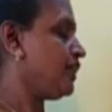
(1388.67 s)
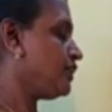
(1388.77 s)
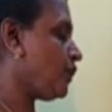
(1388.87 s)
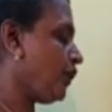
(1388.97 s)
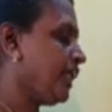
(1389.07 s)

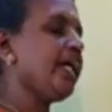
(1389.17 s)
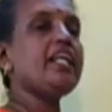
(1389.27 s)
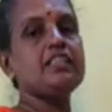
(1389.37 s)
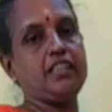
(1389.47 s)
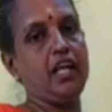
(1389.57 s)
So here
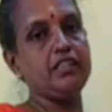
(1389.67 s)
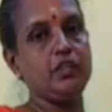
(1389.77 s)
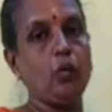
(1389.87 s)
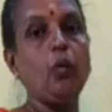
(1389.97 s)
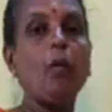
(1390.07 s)
is
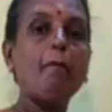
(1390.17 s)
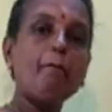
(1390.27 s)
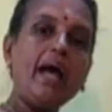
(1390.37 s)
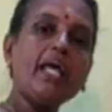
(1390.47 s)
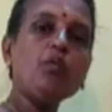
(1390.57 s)
also
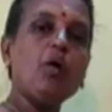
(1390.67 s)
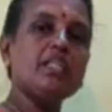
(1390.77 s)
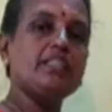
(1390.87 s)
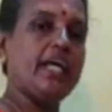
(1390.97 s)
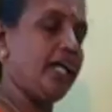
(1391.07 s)
man
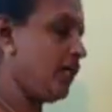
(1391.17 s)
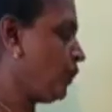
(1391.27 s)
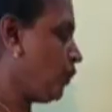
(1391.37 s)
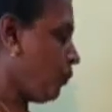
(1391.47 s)
was a